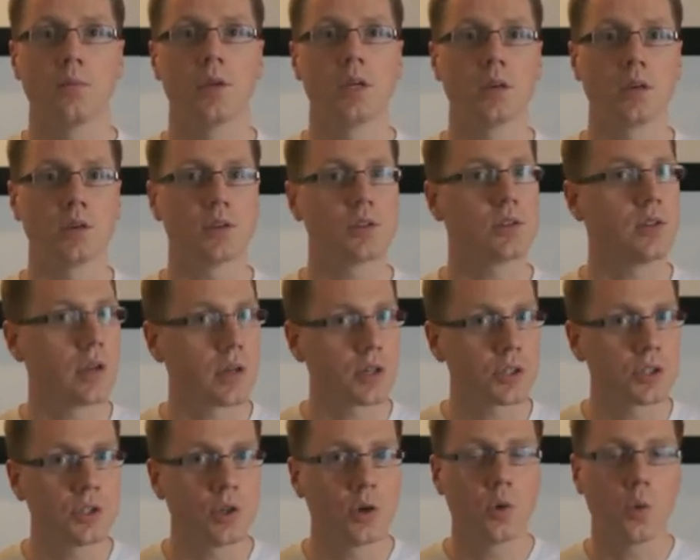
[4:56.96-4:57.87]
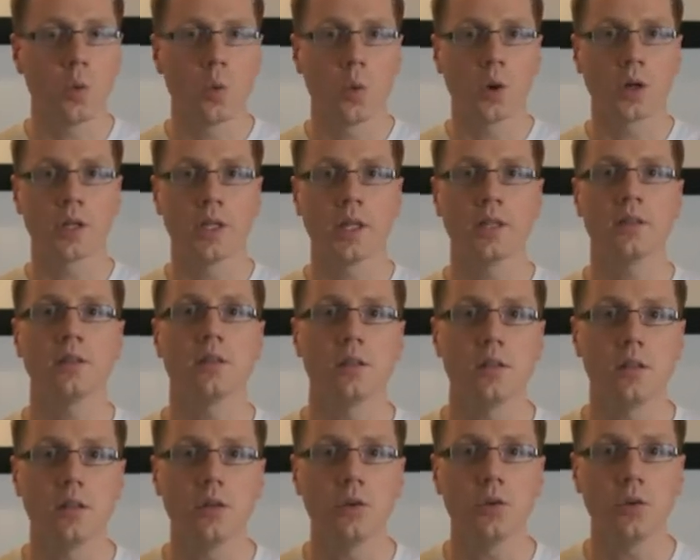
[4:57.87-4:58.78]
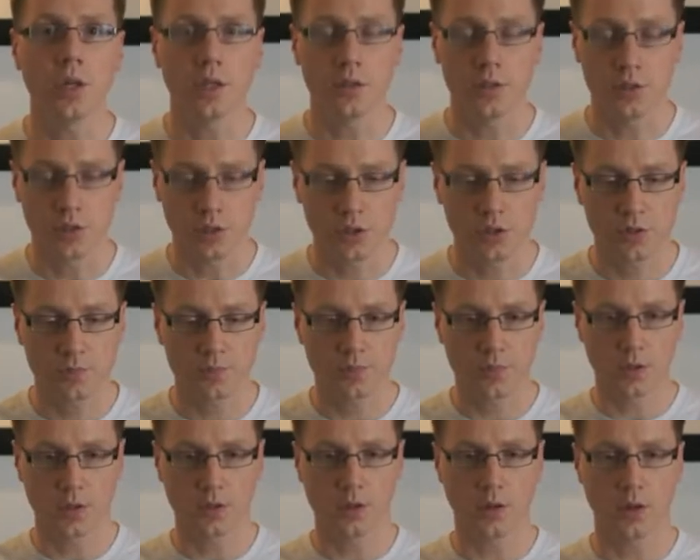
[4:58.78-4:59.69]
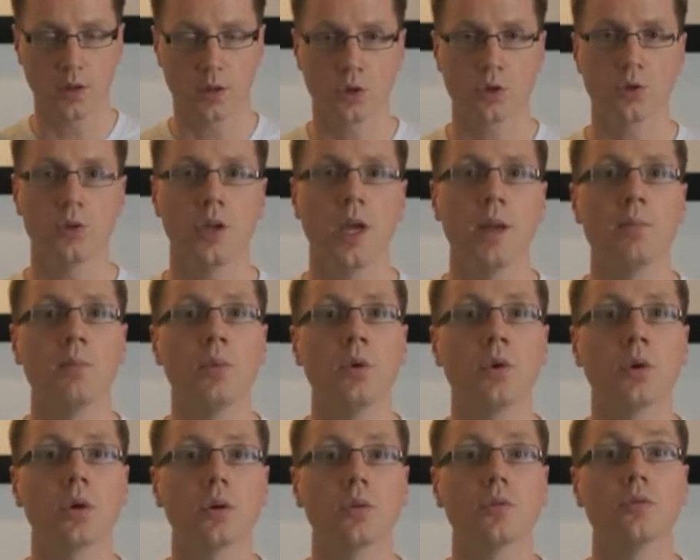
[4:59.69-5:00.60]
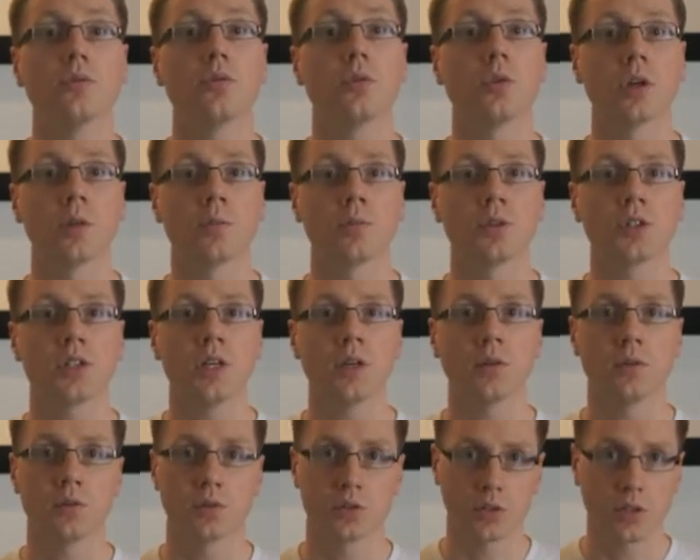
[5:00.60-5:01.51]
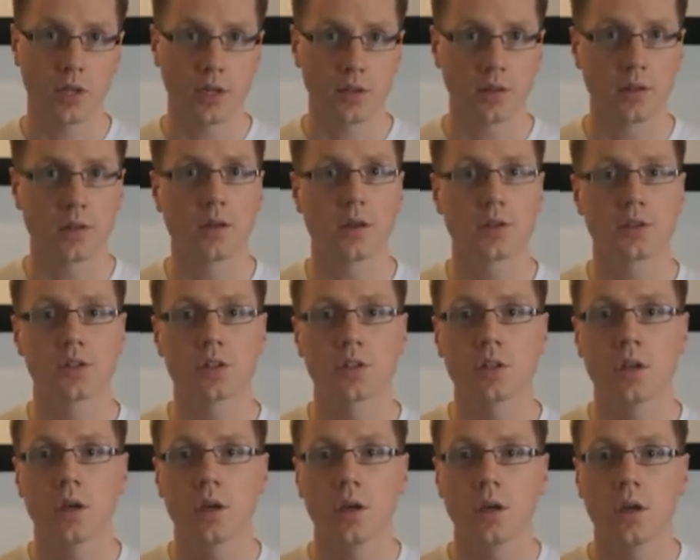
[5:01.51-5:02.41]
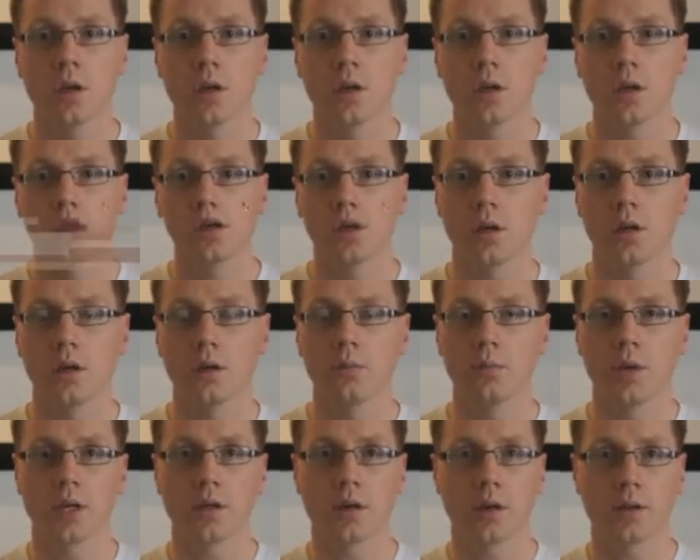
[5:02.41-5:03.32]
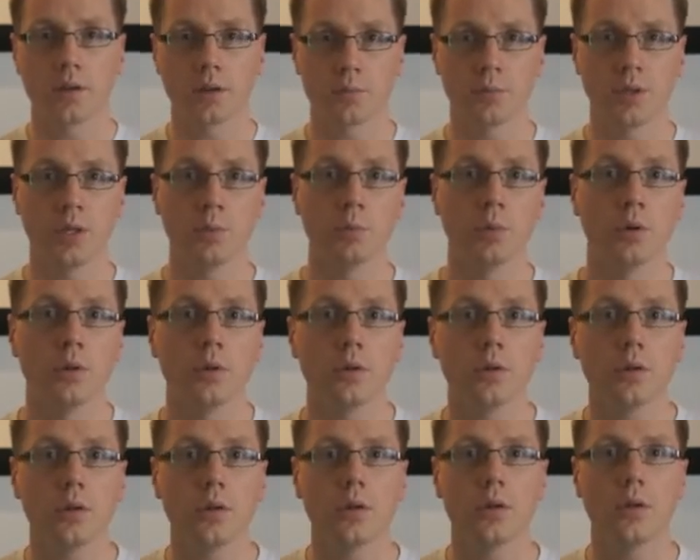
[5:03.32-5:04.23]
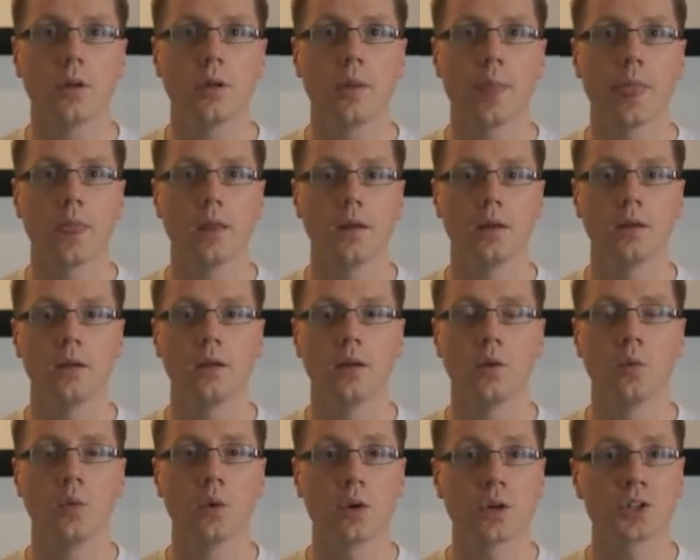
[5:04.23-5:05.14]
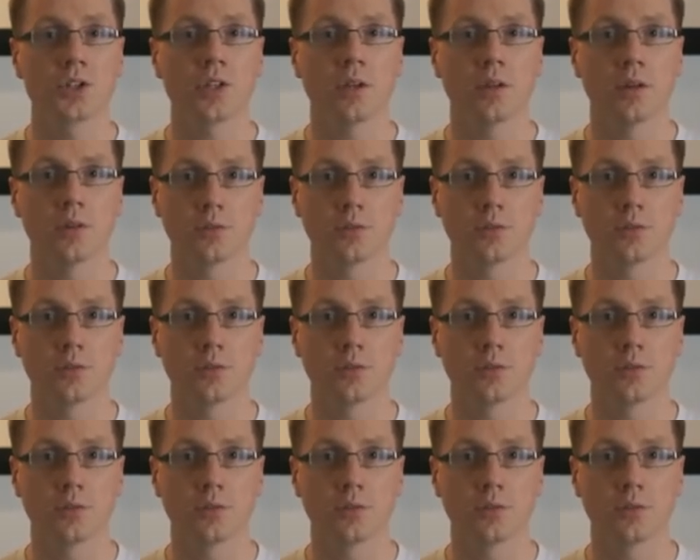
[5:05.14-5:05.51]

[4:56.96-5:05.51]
because there's no one entity who can just create more for themselves and thus make other people worse